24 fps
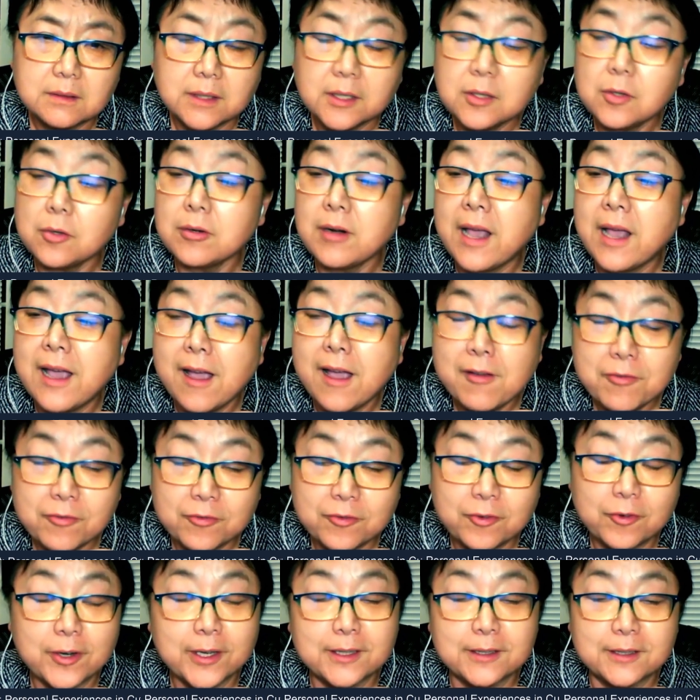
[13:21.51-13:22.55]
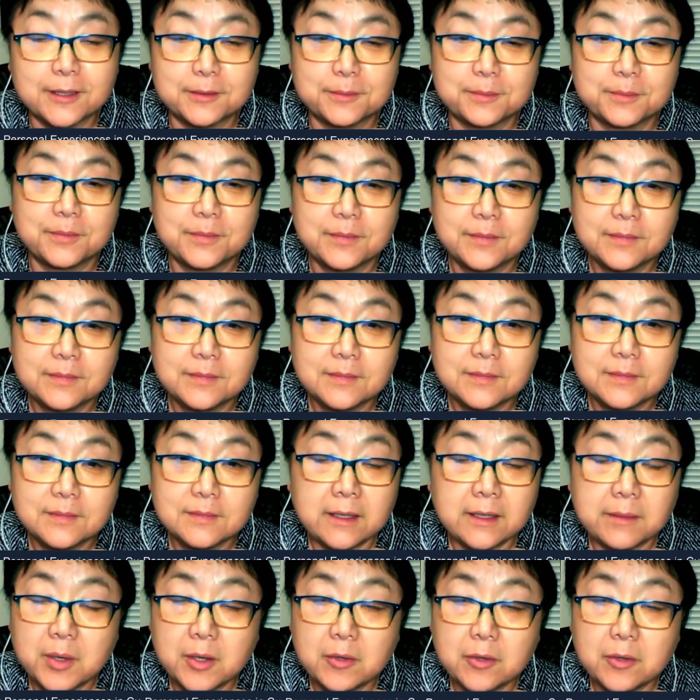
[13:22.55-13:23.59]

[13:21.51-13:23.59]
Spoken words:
They don't have freedom. And